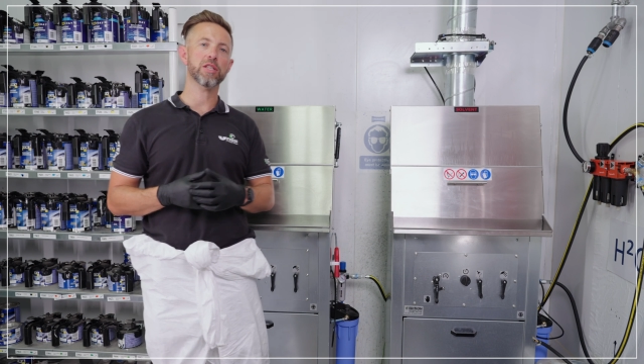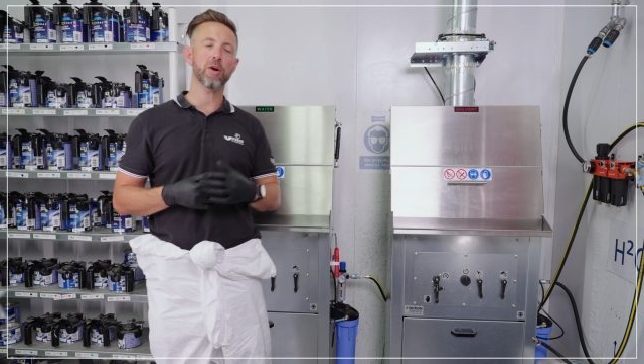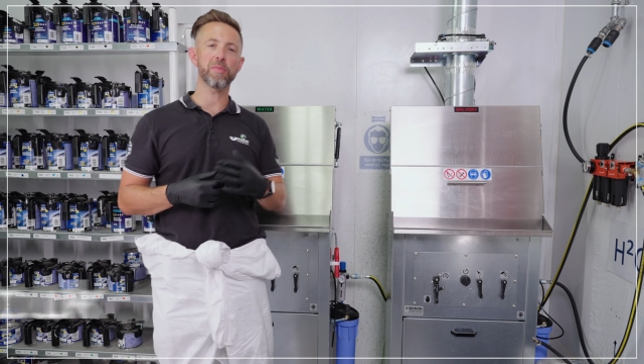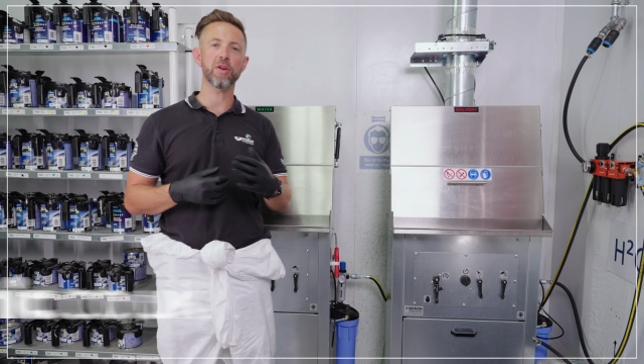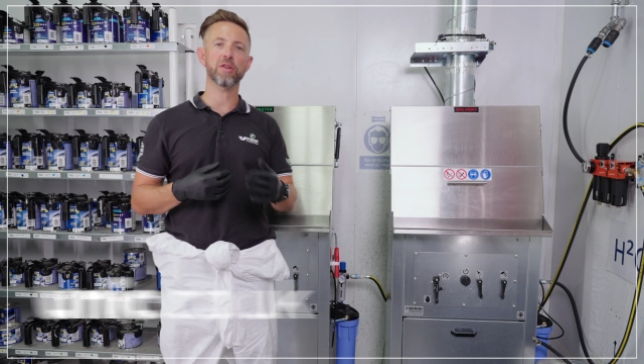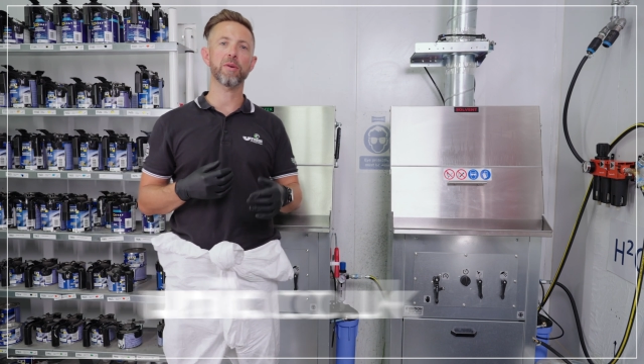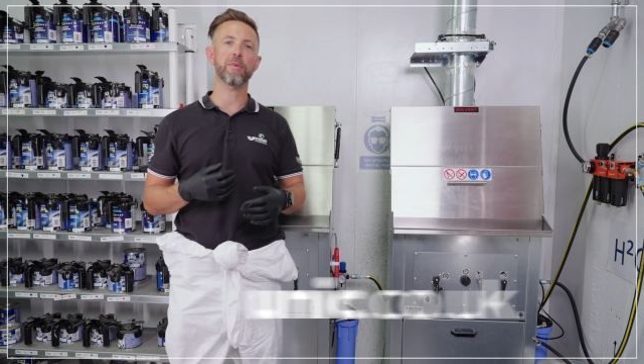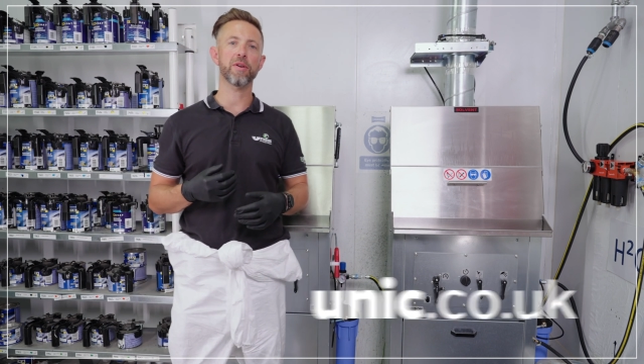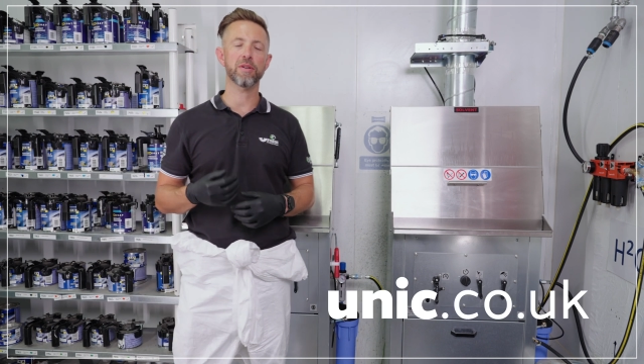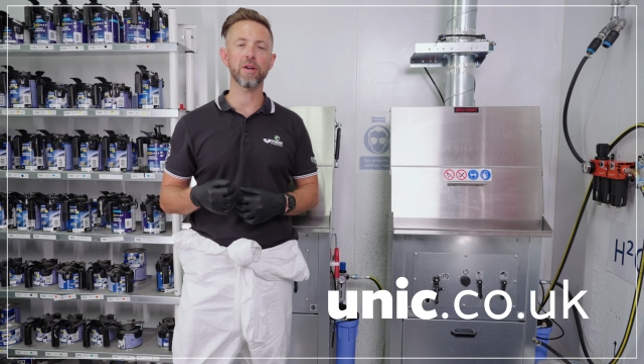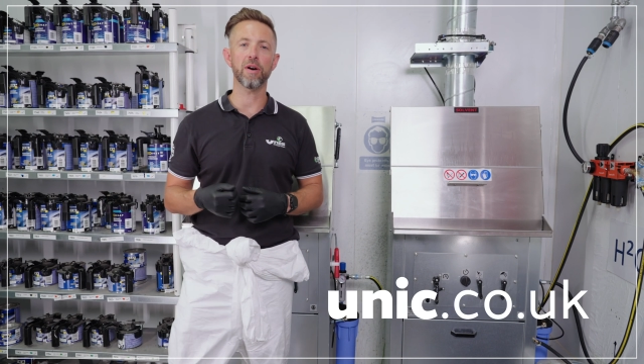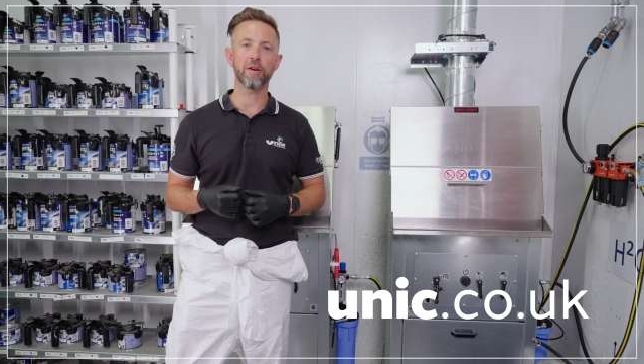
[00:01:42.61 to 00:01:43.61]

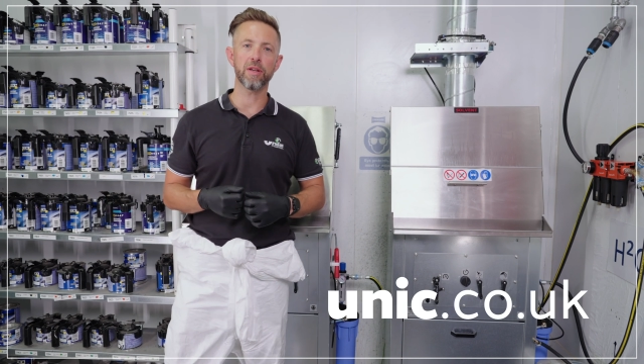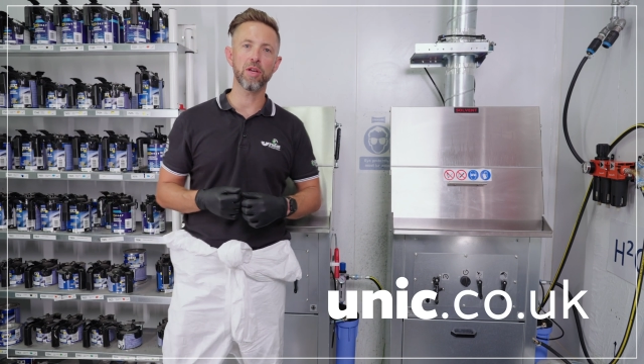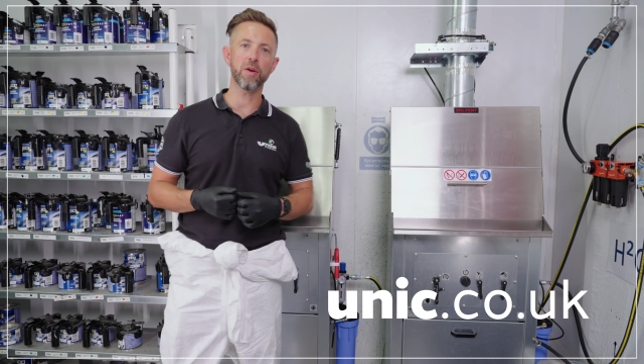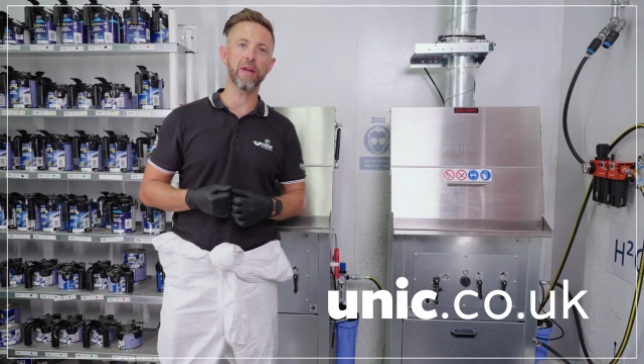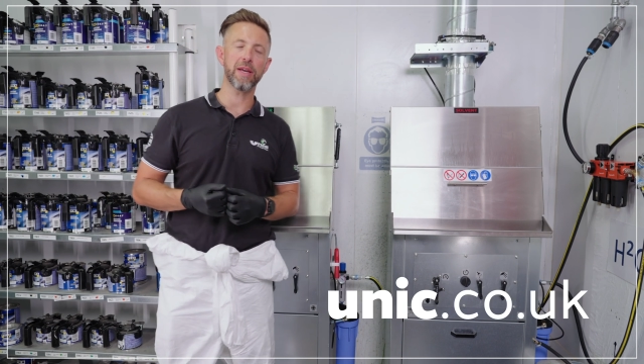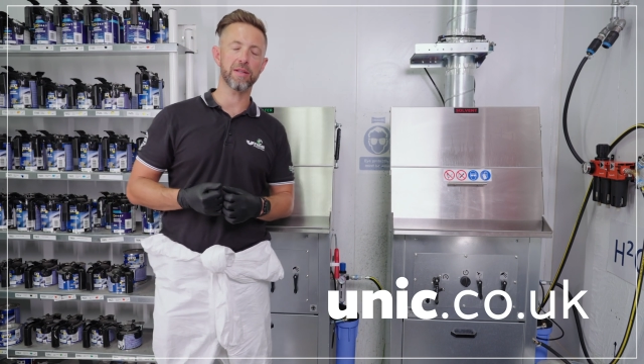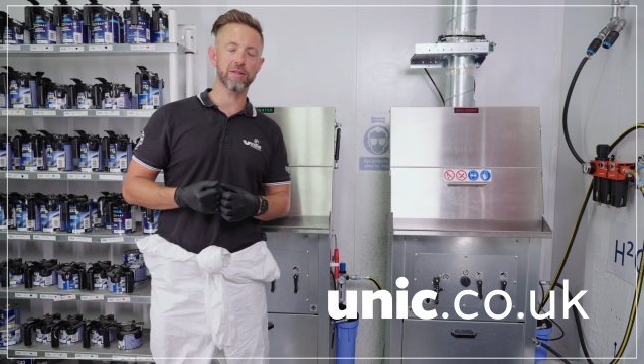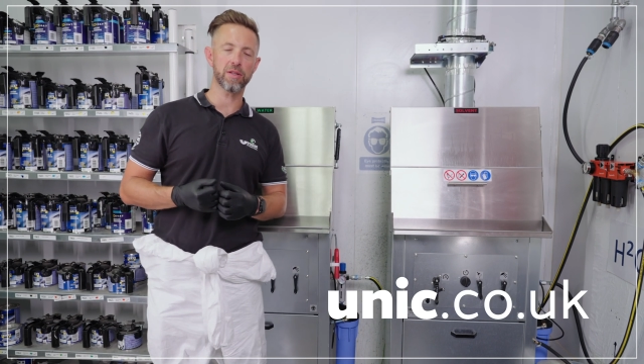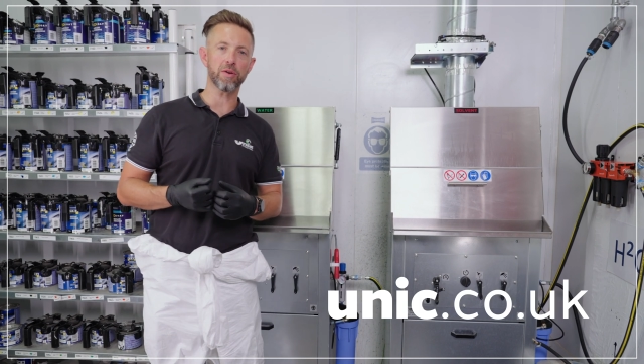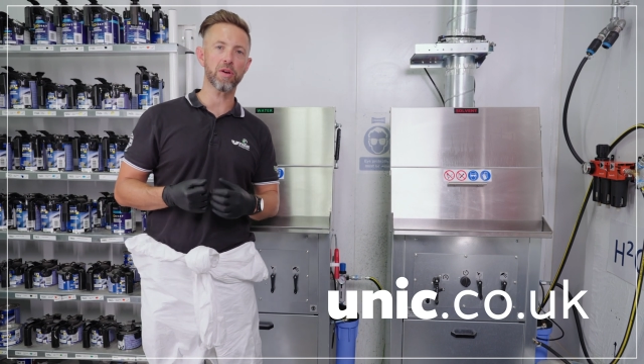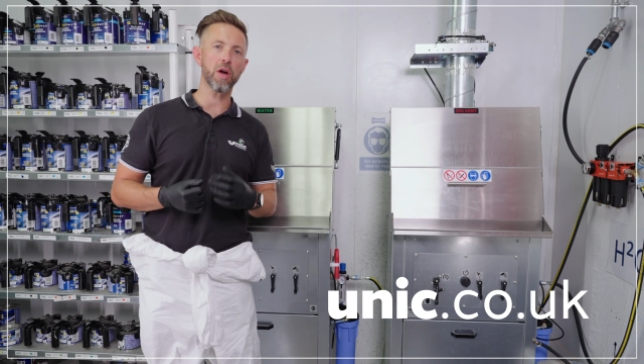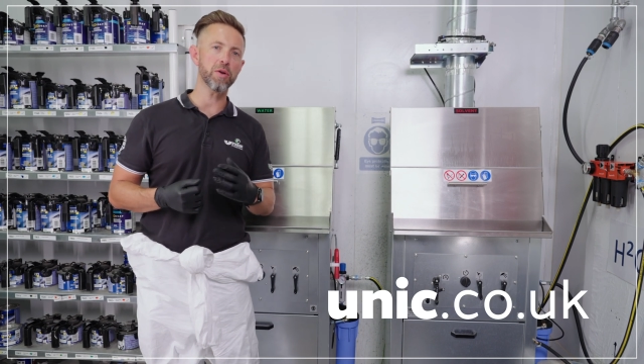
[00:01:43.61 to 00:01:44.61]

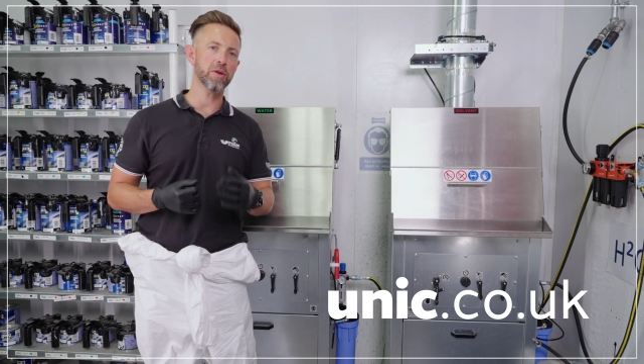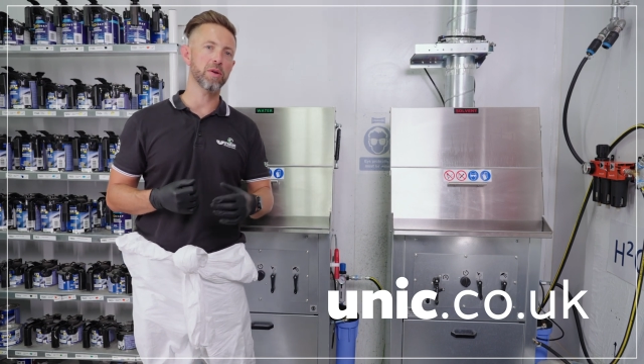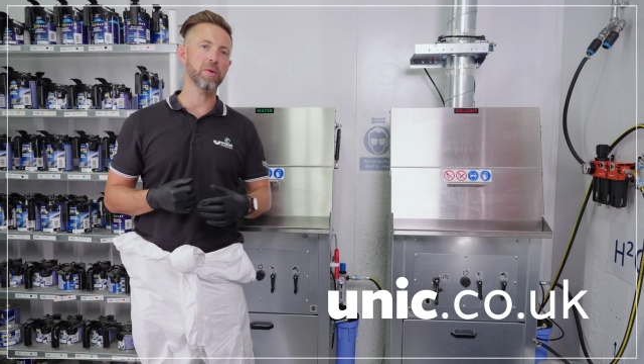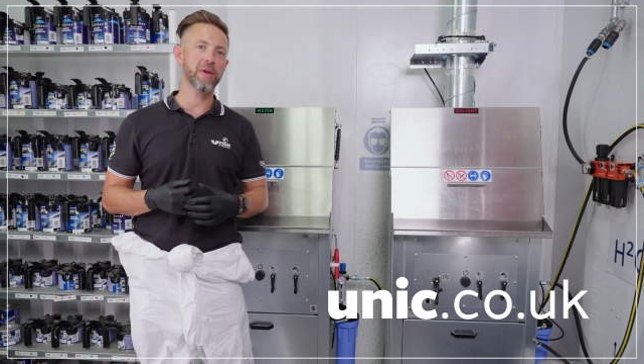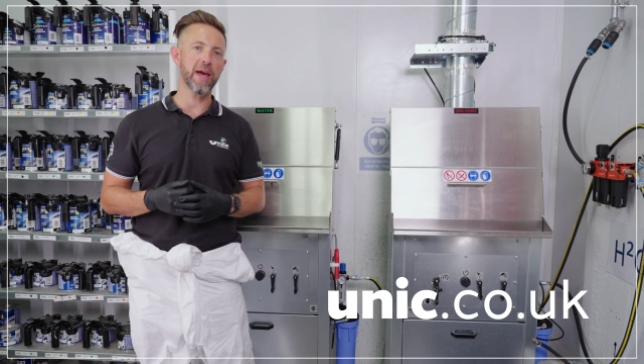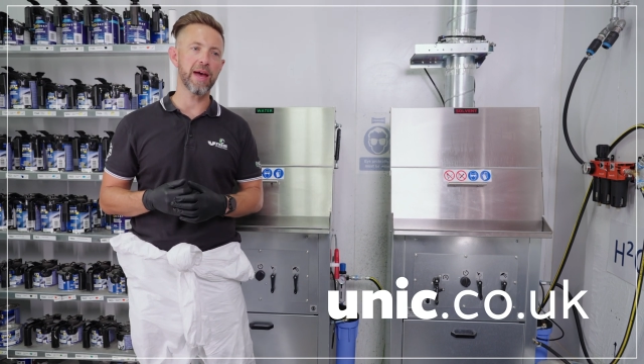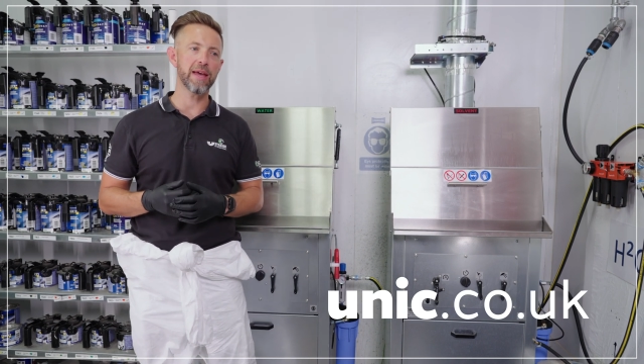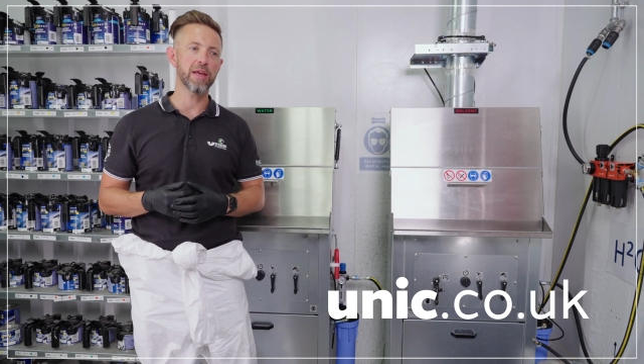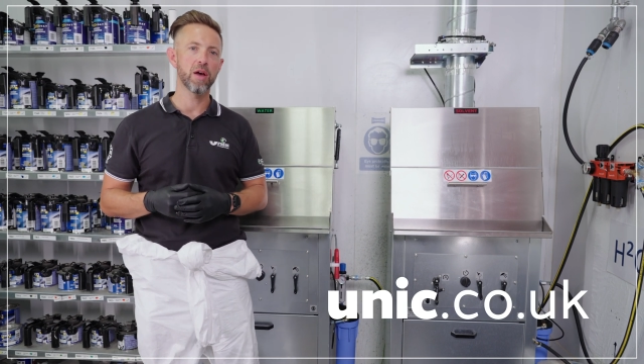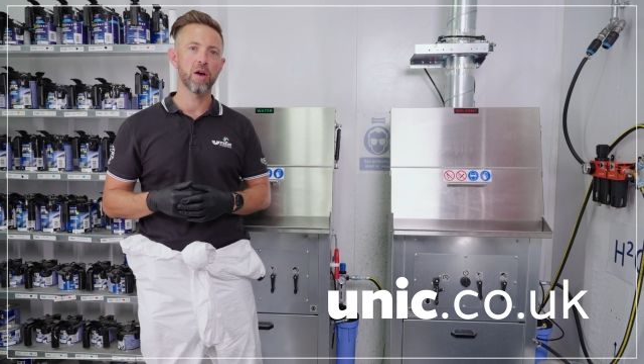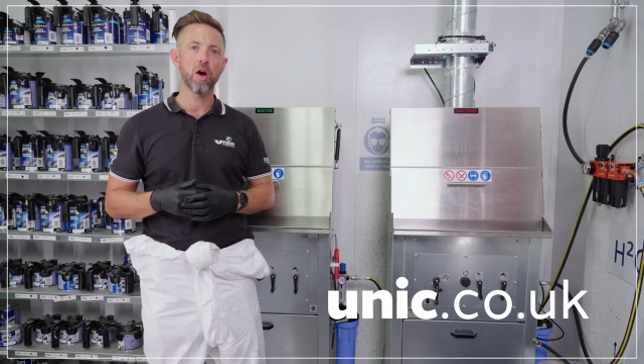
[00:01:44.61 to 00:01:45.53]
www.unic.co.uk,